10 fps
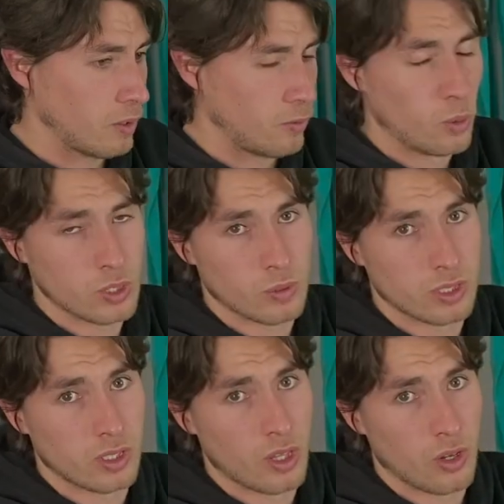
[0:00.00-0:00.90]
always wanted
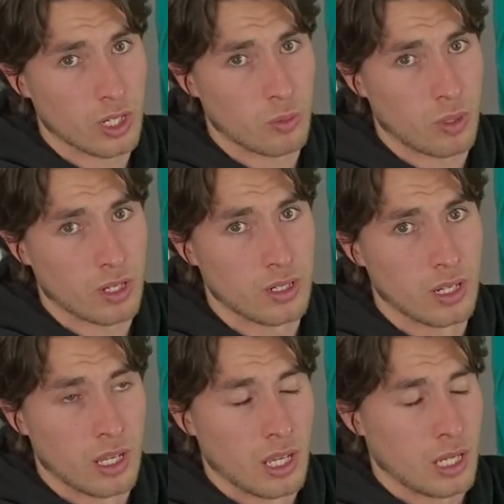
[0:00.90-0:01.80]
the Nike one
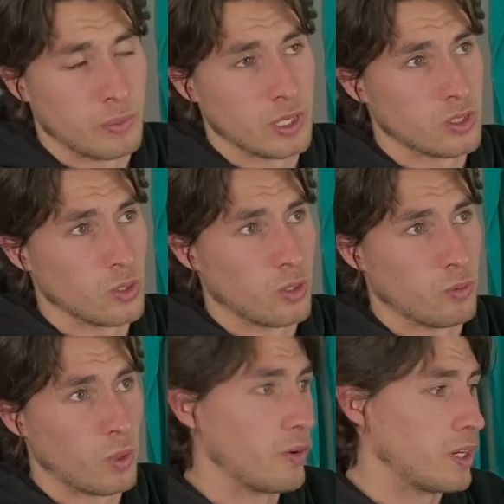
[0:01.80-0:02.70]
and been sort of
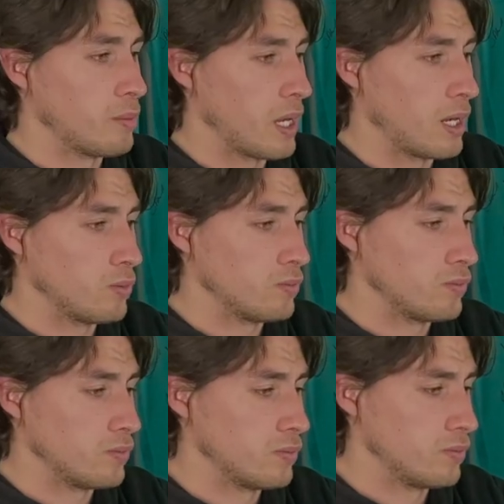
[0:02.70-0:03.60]
worried about
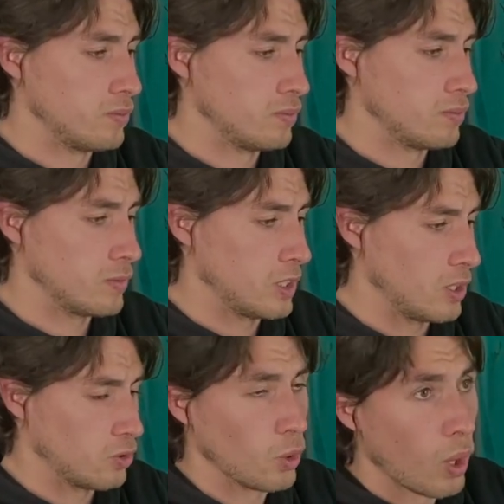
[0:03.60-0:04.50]
You
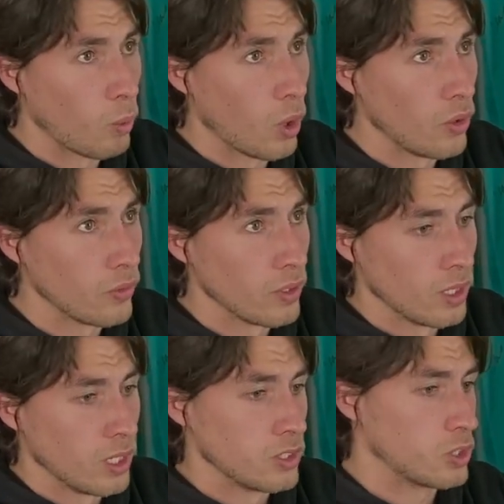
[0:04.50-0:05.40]
know, do I want
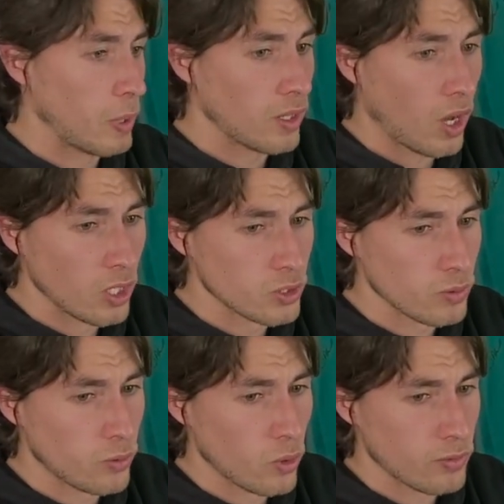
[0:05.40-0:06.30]
to spend
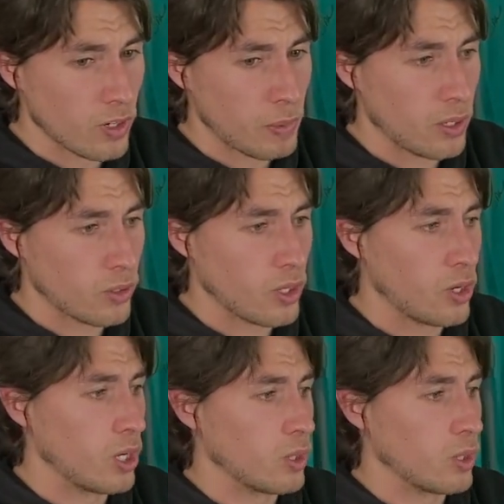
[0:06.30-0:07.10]
£145 on the